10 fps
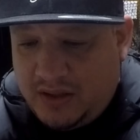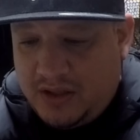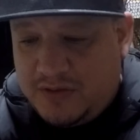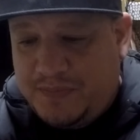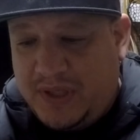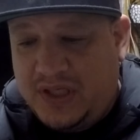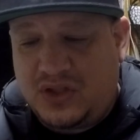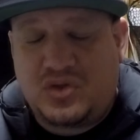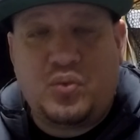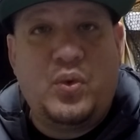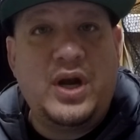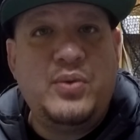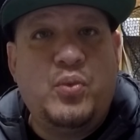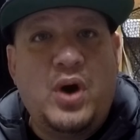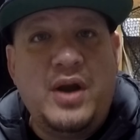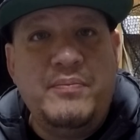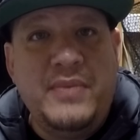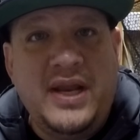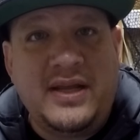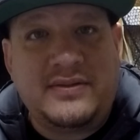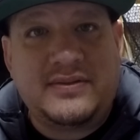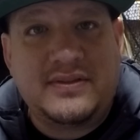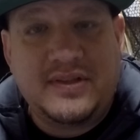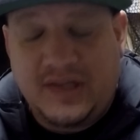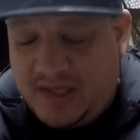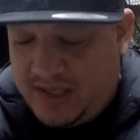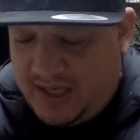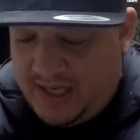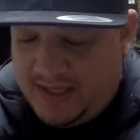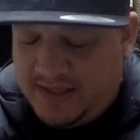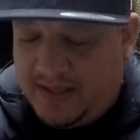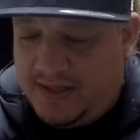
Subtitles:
It's been 21 minutes, and